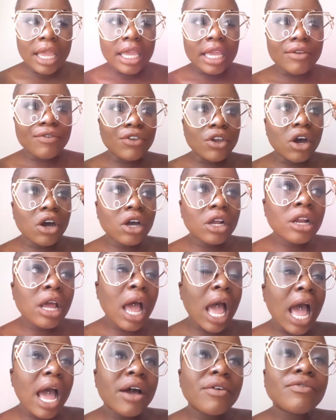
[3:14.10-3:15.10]
If you're
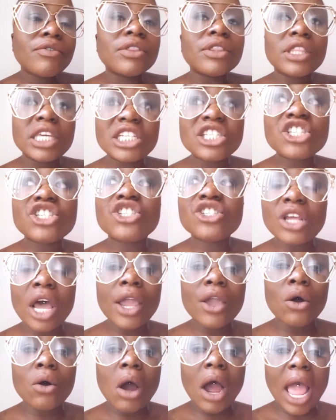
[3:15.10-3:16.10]
gonna have this
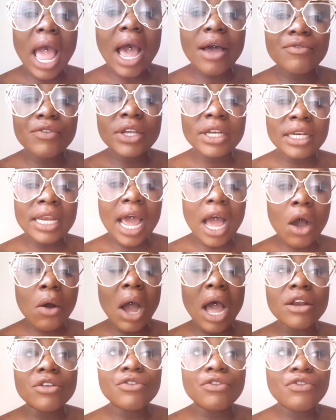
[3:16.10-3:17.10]
style I have in now
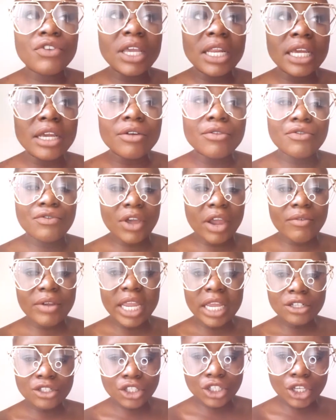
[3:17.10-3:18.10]
and feeling
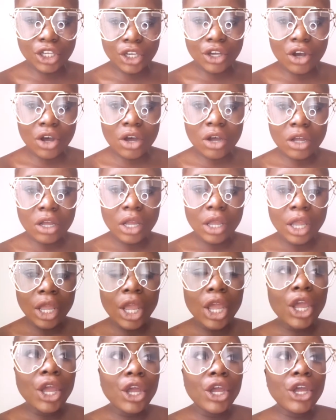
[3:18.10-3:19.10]
very insecure,
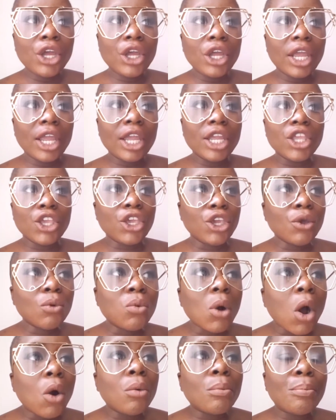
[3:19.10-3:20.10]
you
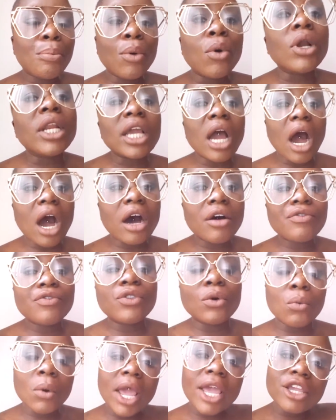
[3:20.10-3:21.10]
won't pull it
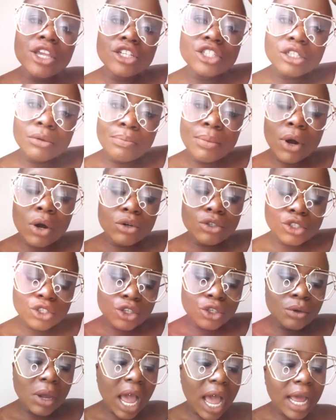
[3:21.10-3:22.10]
off the way you're
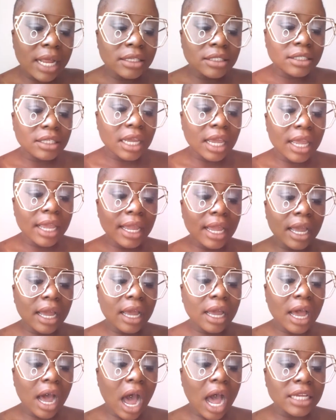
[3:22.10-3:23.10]
supposed to. And
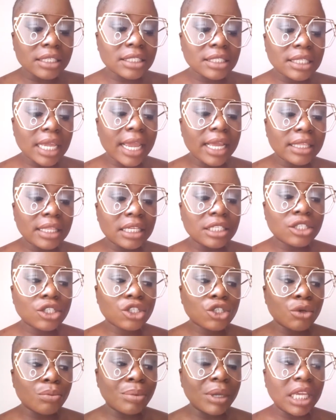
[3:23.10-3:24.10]
I say
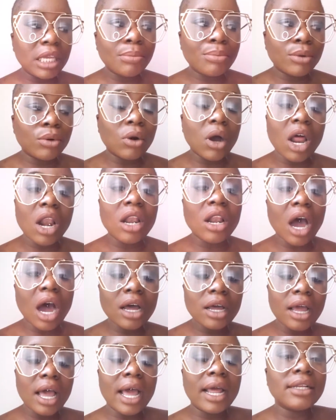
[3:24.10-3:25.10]
this to people a
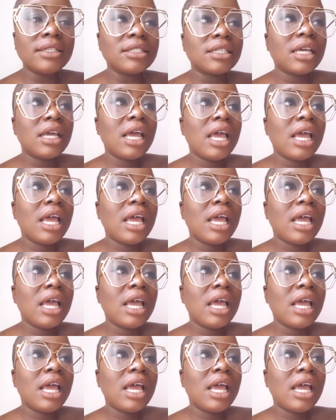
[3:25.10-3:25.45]
lot, and